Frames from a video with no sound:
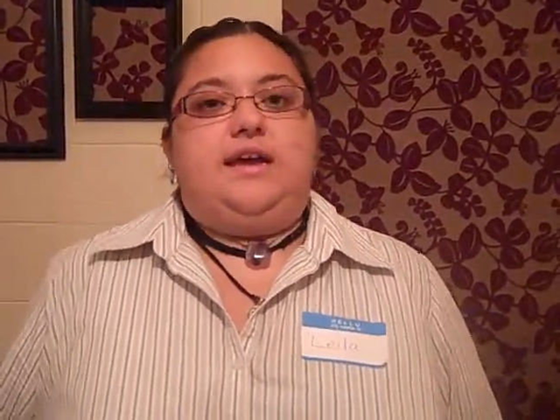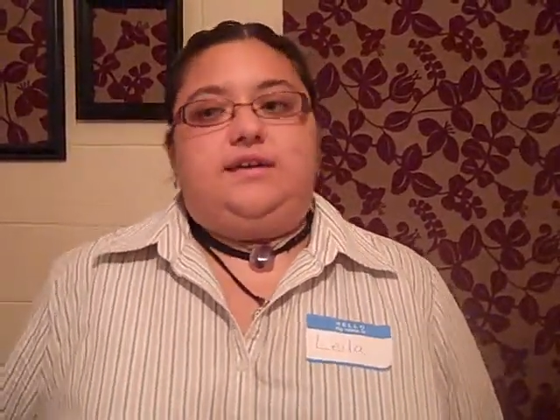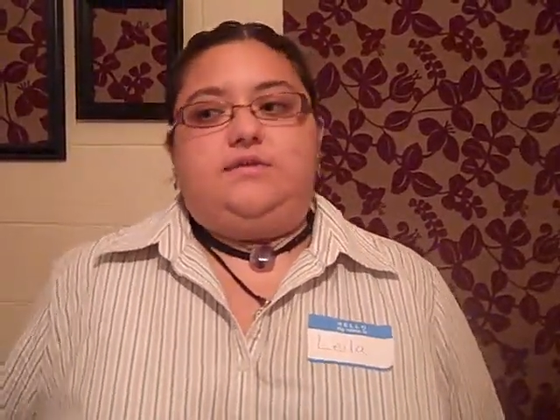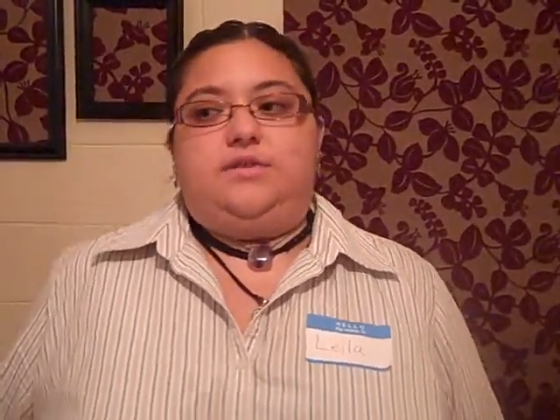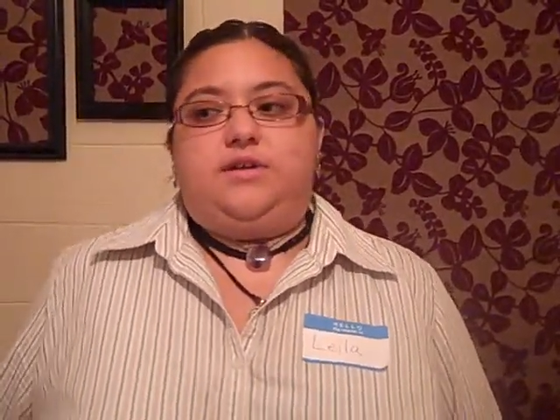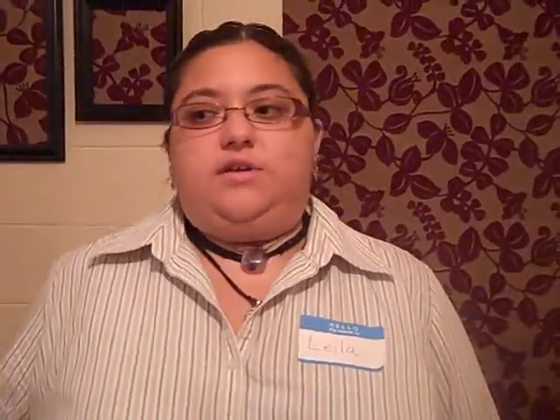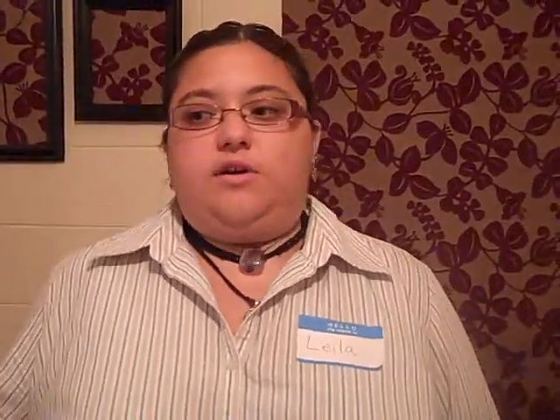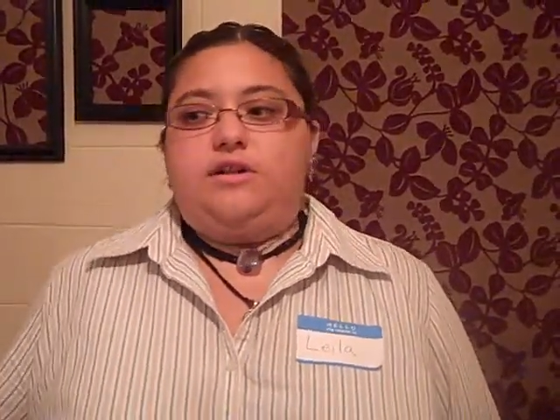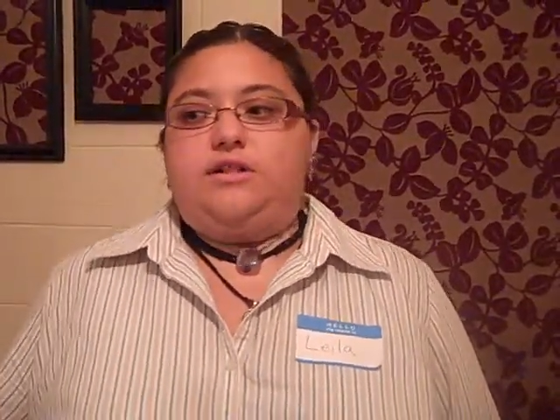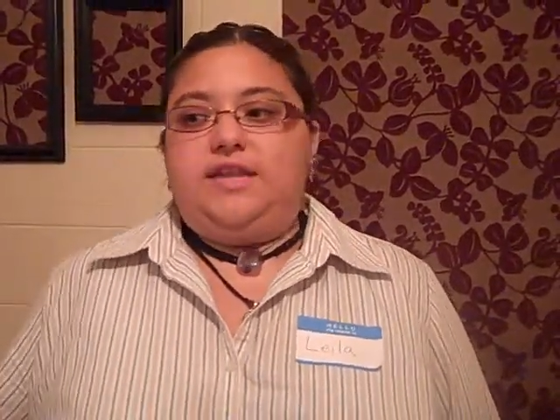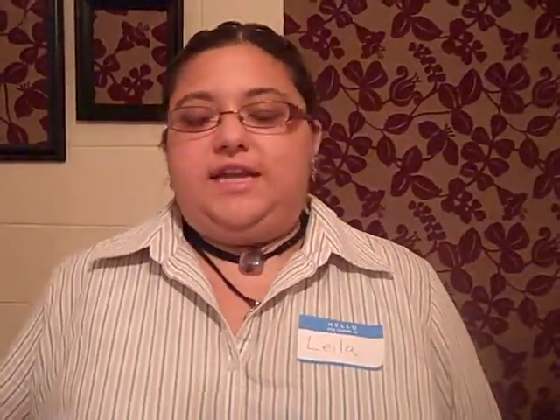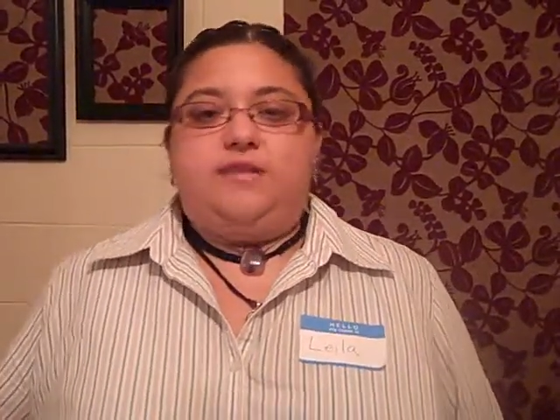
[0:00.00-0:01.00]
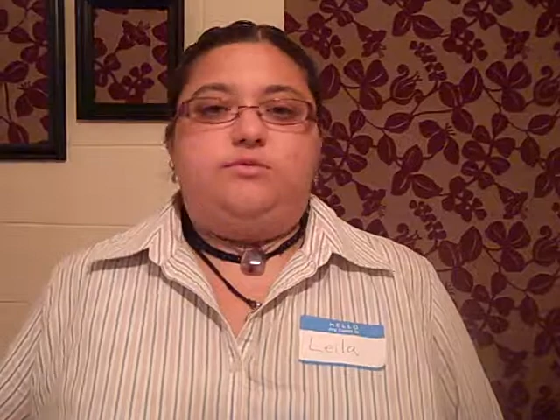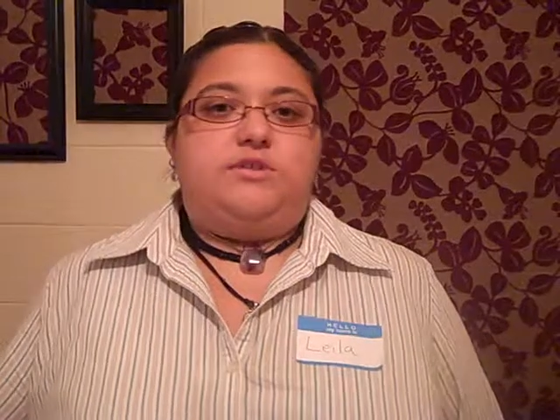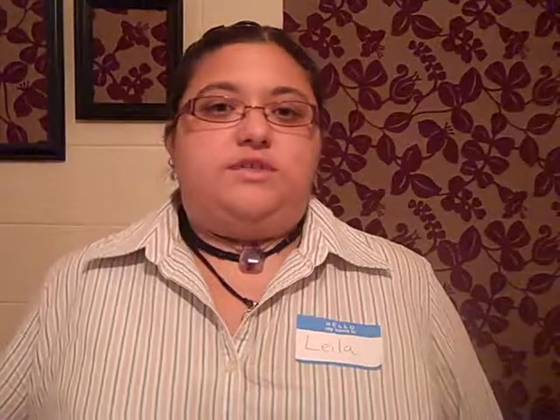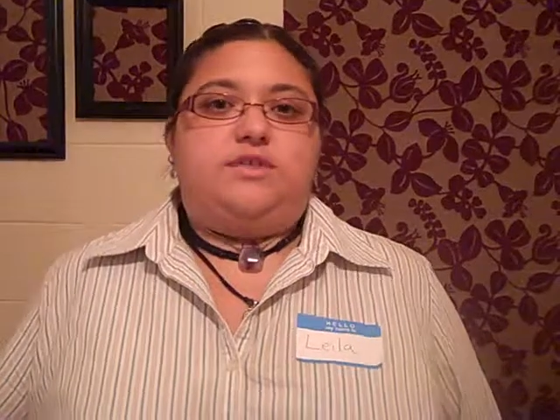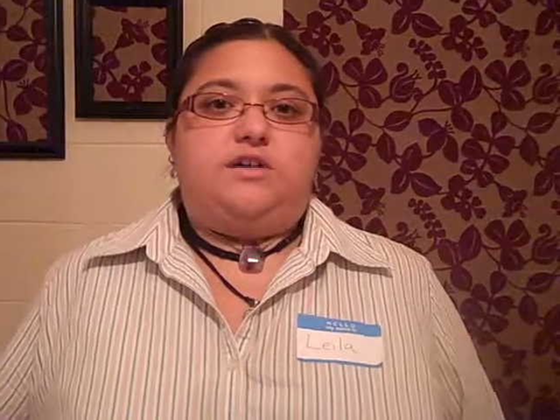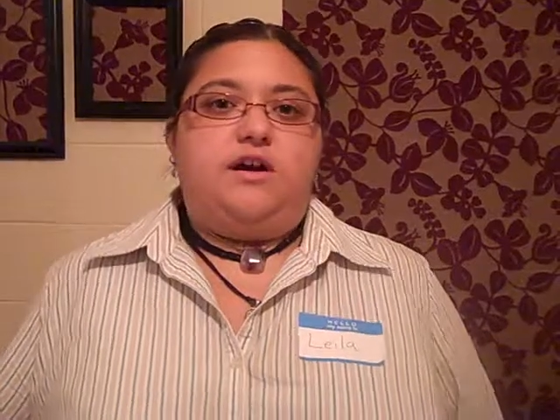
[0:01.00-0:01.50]
and the guard at the end
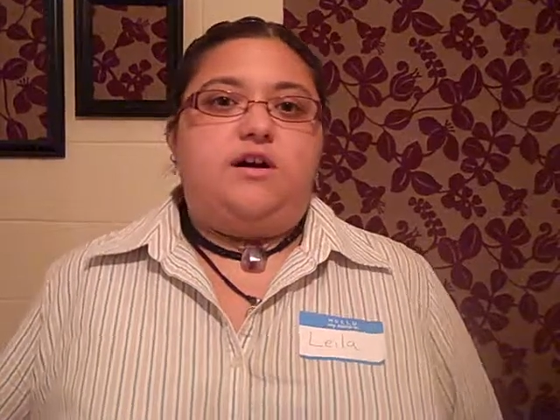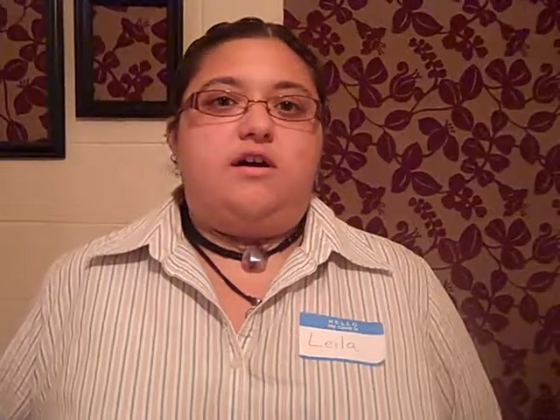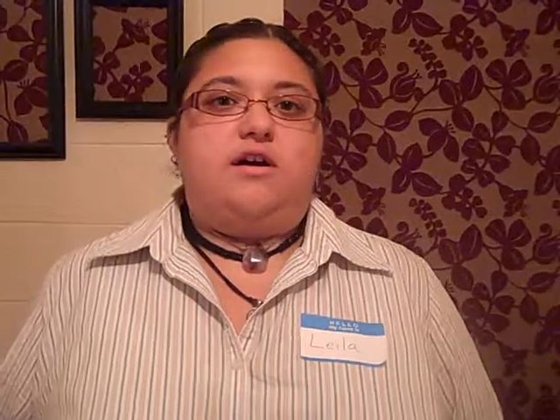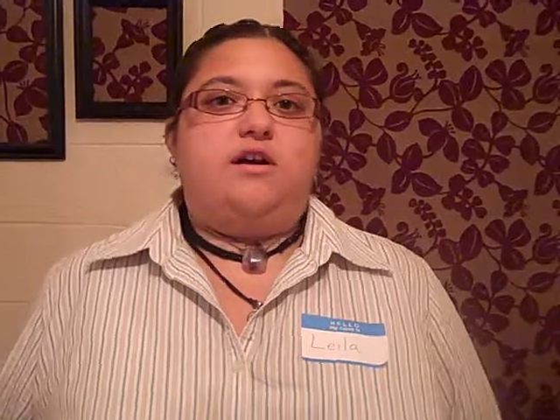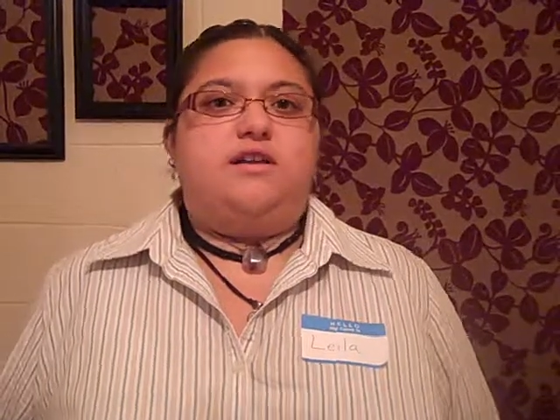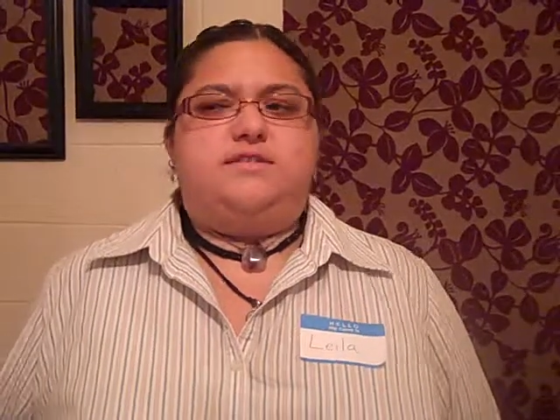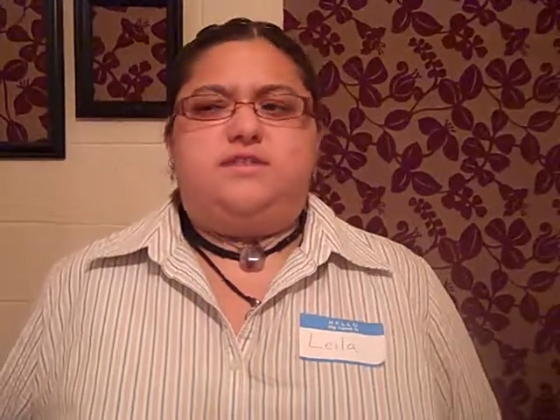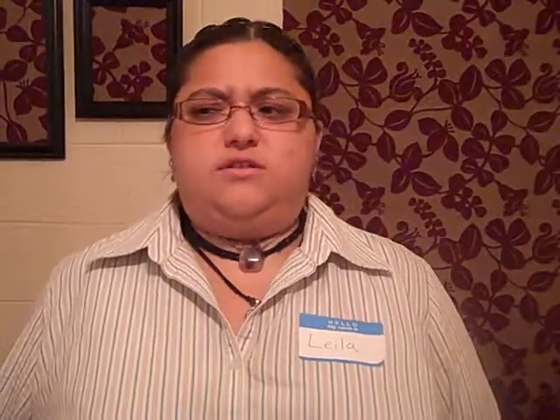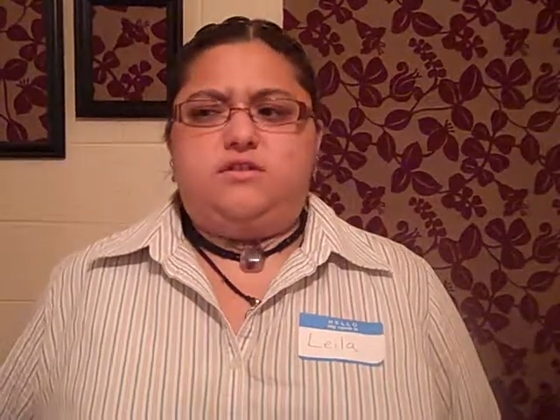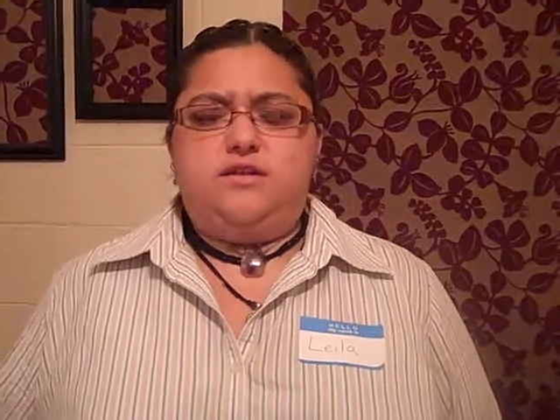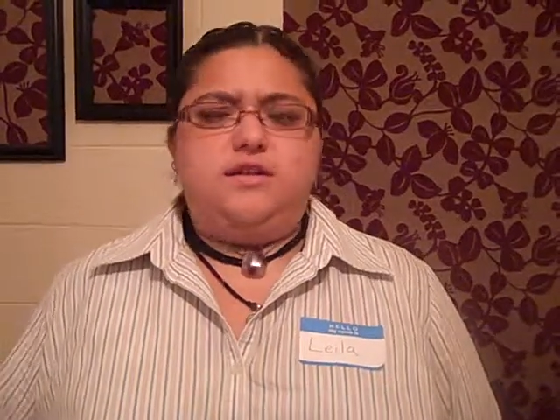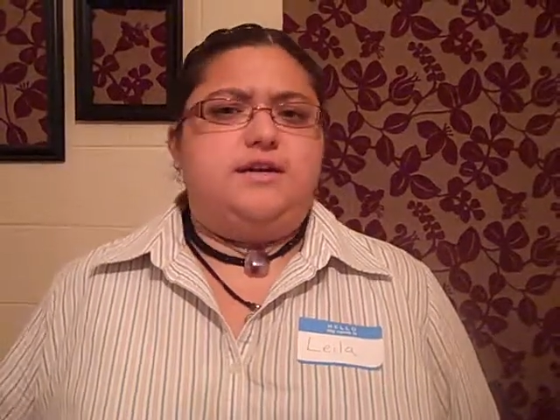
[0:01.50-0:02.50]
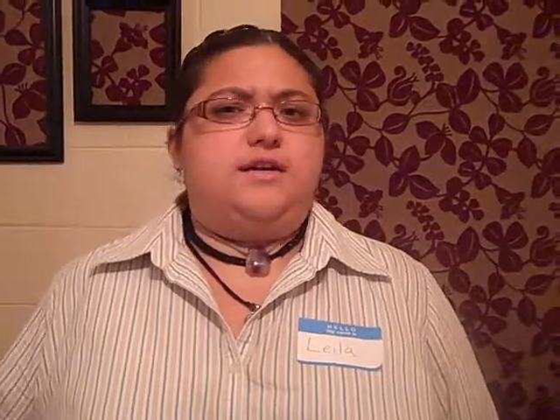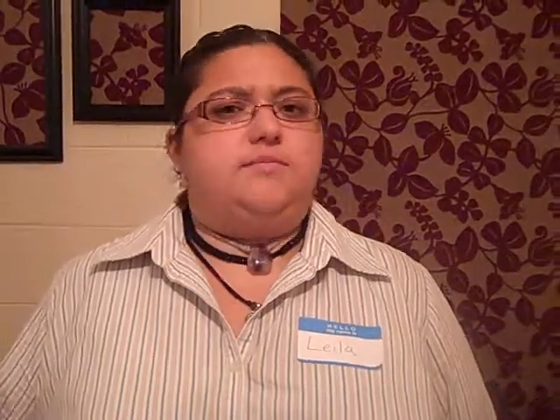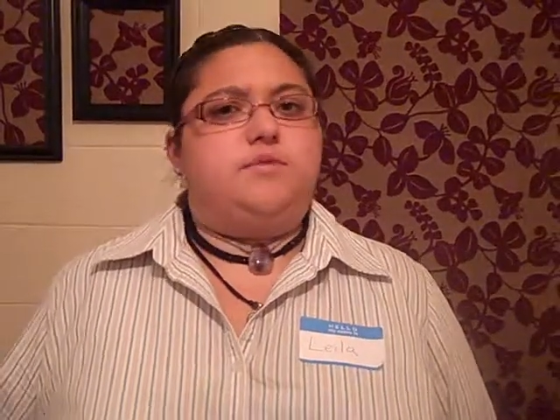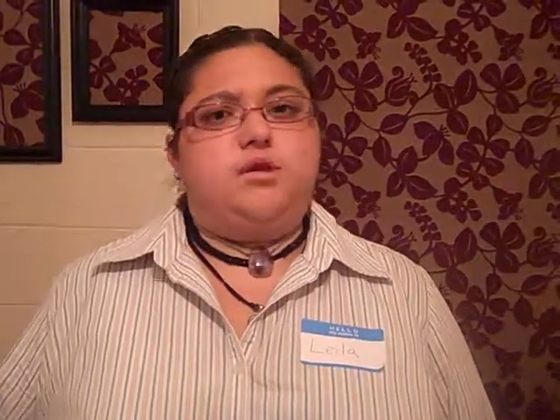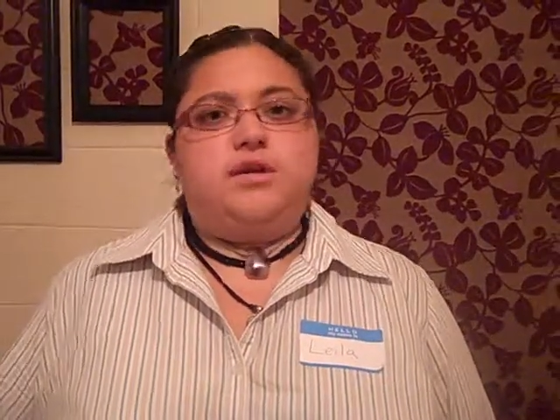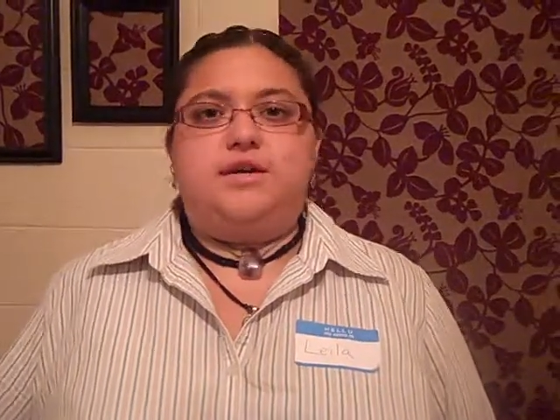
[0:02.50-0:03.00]
was in a car and said, "Hurry
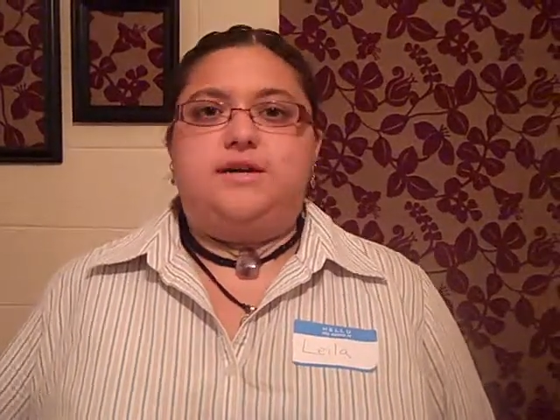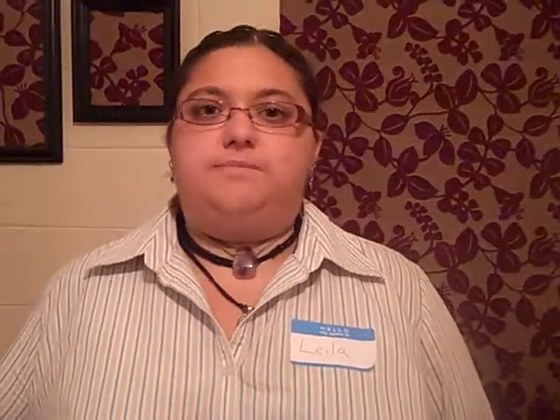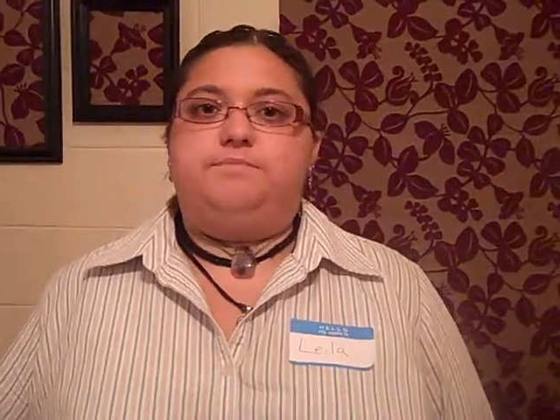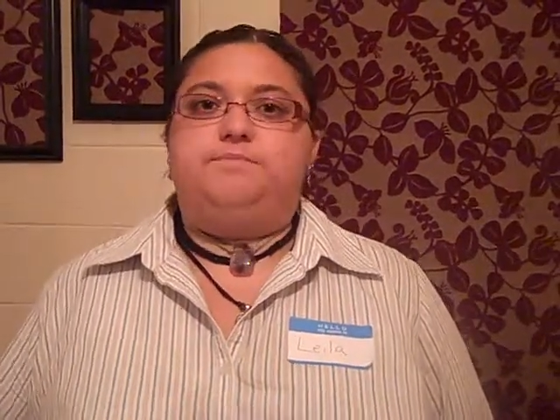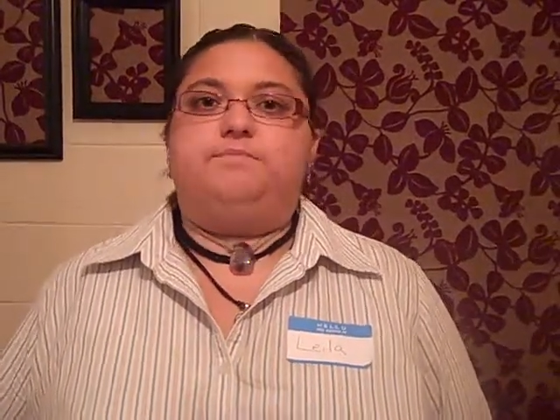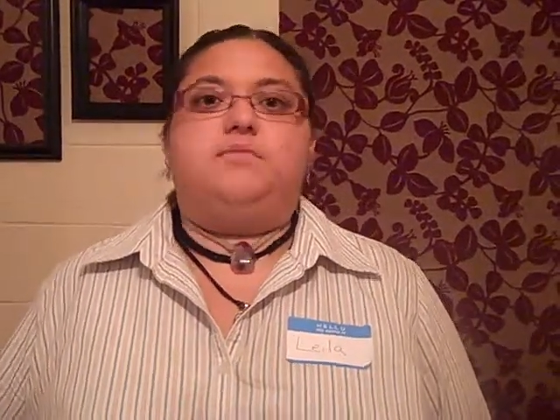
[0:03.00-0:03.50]
up, hurry up,